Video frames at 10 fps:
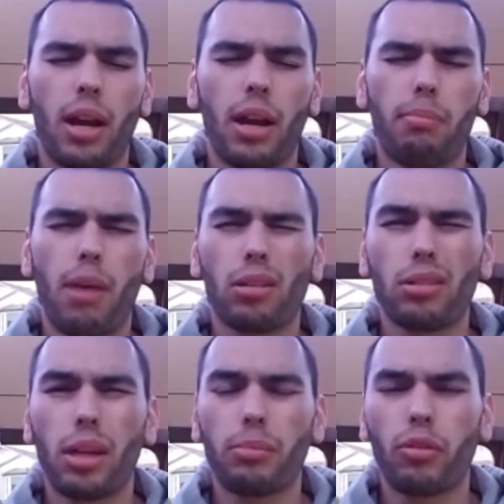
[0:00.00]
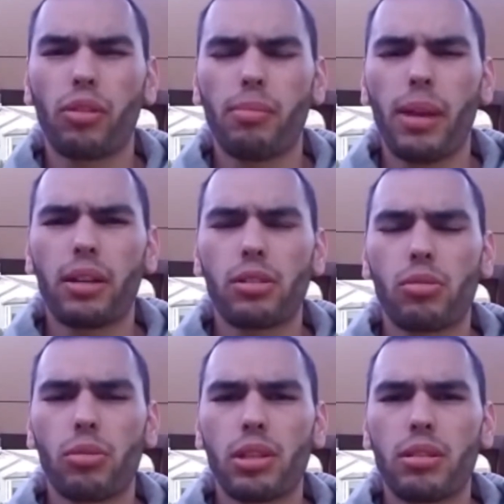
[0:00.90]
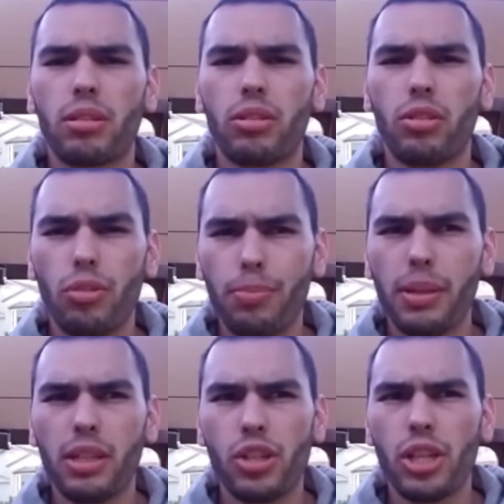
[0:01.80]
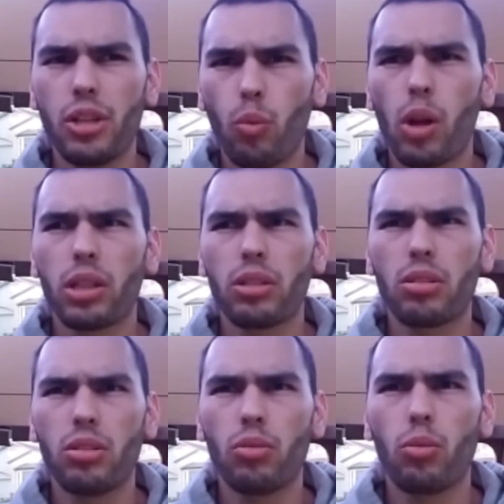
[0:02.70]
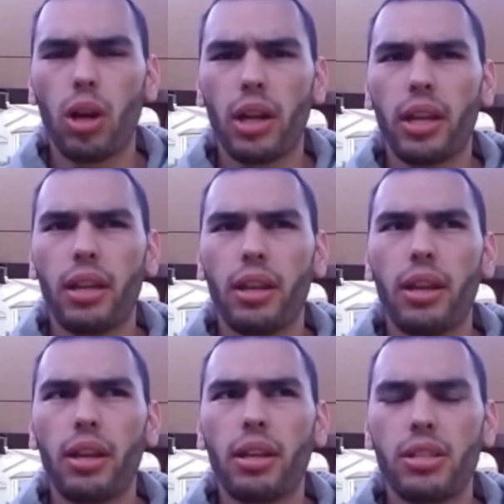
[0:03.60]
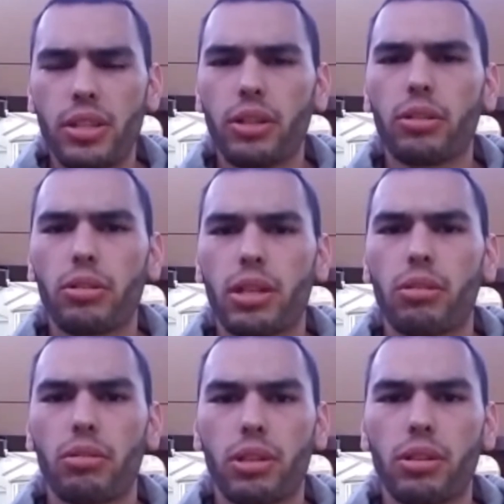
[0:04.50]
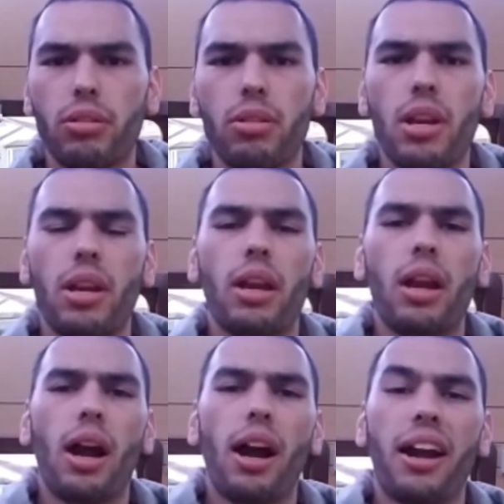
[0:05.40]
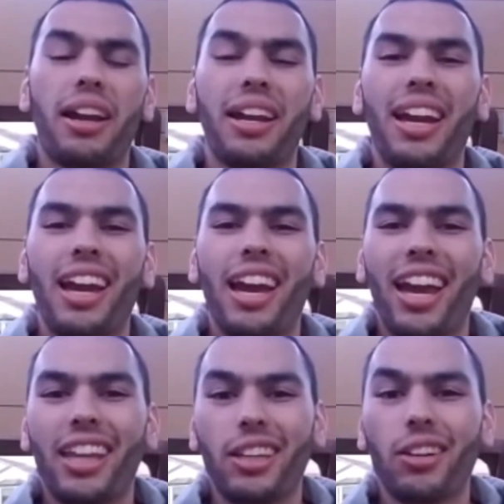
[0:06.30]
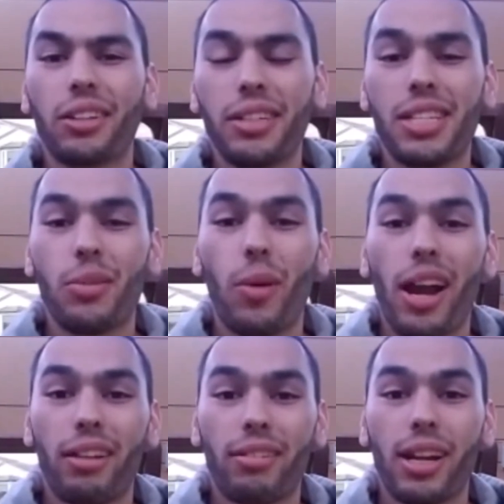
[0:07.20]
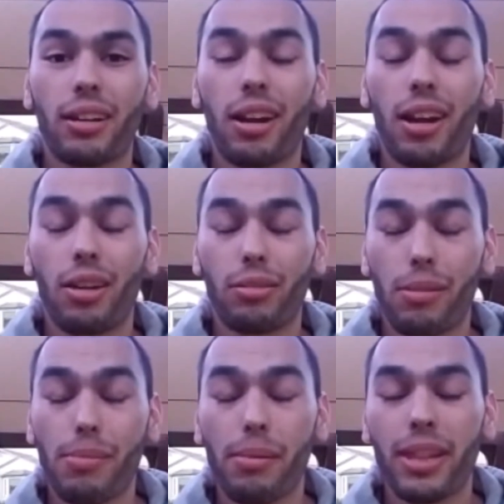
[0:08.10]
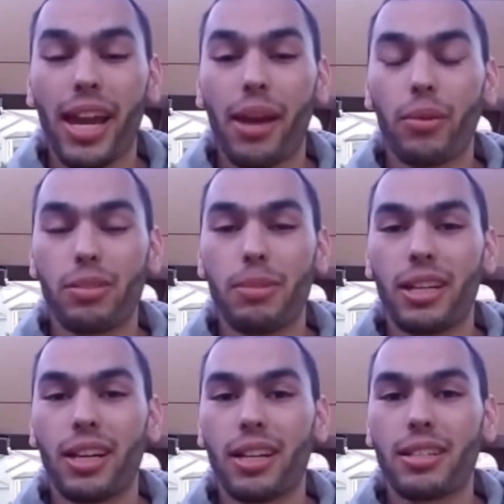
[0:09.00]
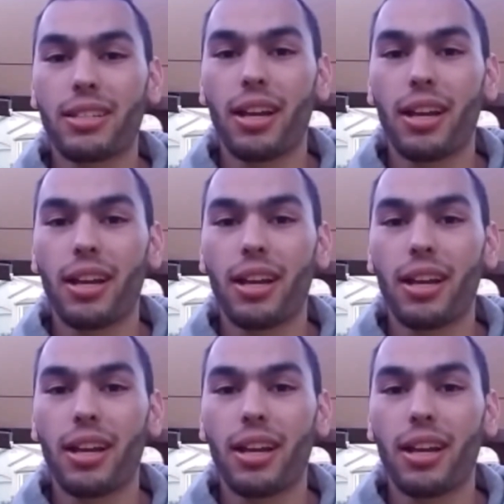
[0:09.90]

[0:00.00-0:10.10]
model number for the batteries was UPG 121000. And the only reason why I remember that was because